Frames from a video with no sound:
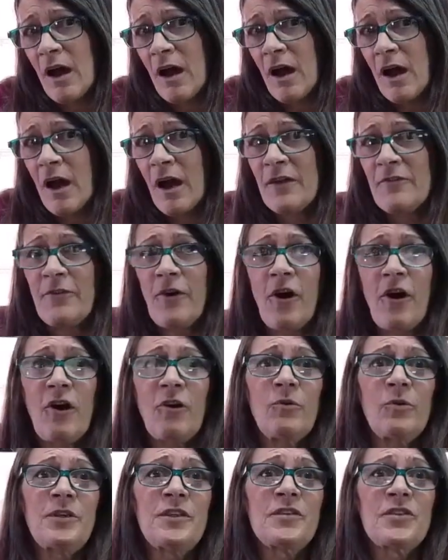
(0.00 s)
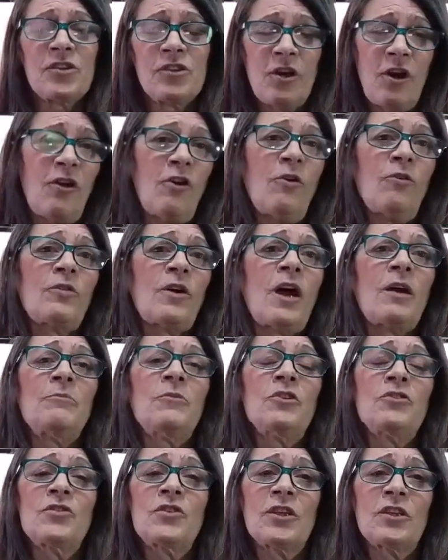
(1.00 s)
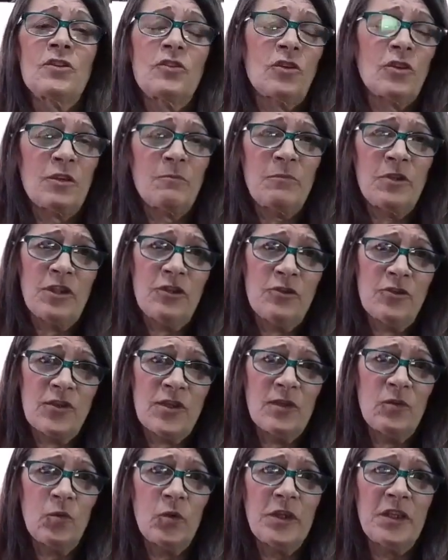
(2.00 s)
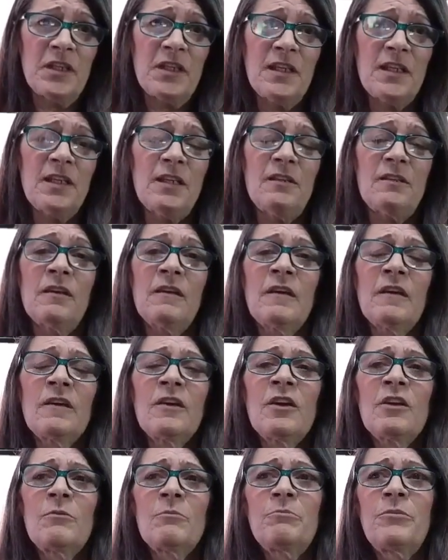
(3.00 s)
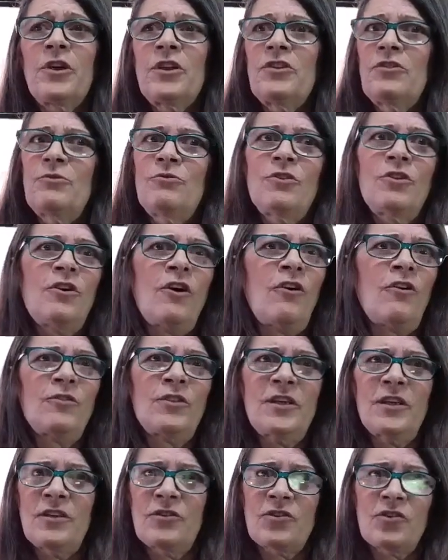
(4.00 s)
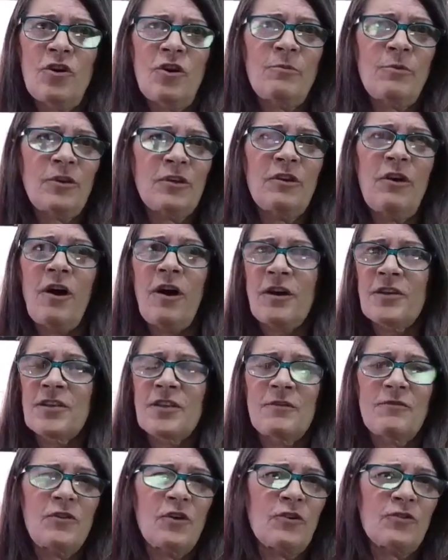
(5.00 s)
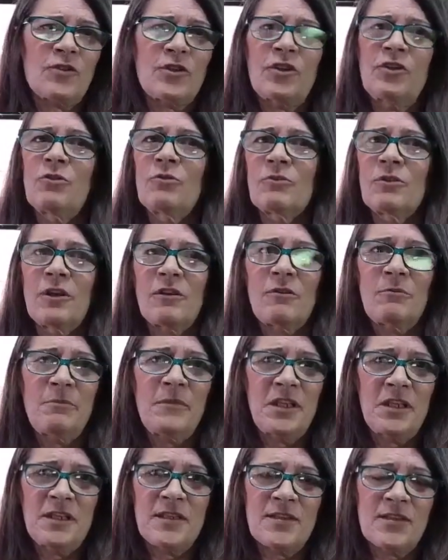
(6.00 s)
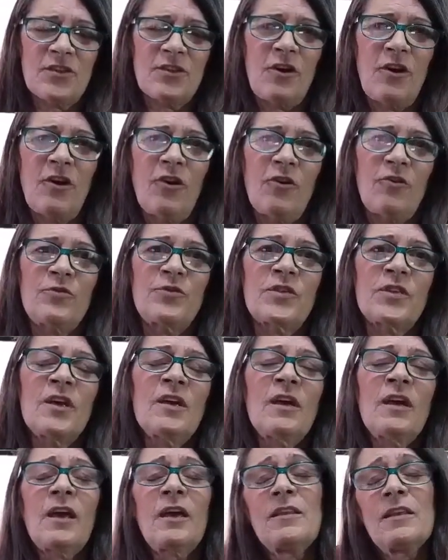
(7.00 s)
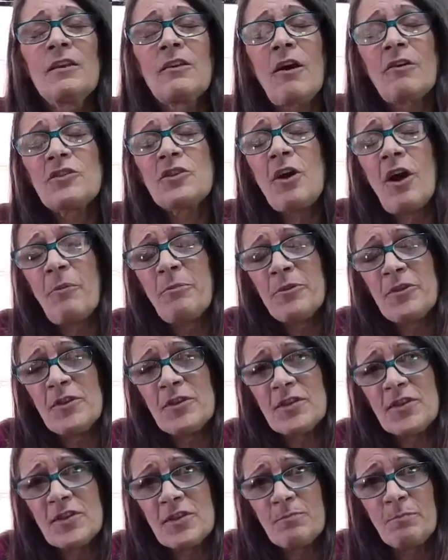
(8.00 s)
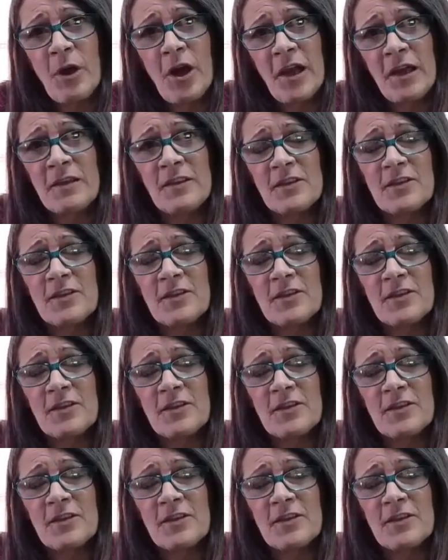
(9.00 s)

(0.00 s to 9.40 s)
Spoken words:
I've always known I'm going to be using wood heat, but you know the exorbitant cost of those cute little mini stoves. And then on top of this, buying the